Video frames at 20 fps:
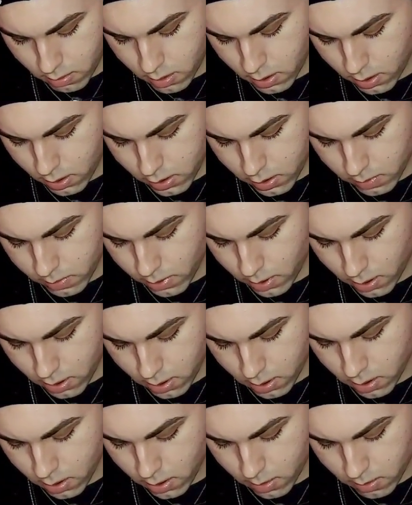Needs to be
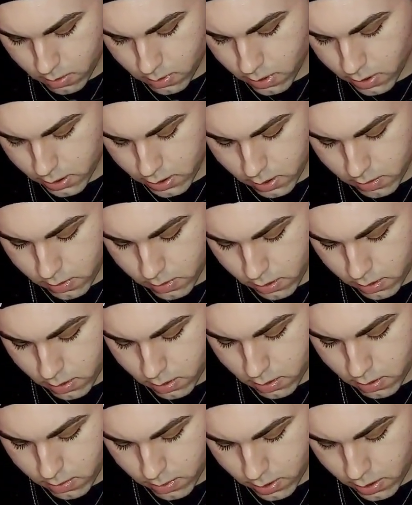heard, needs to be
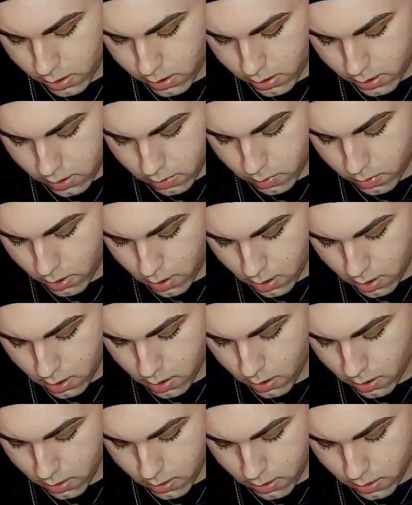known, needs to be
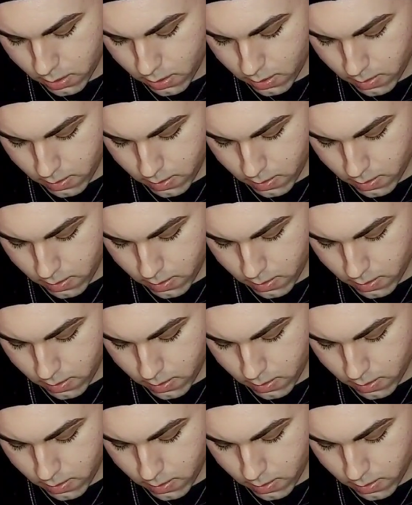honored.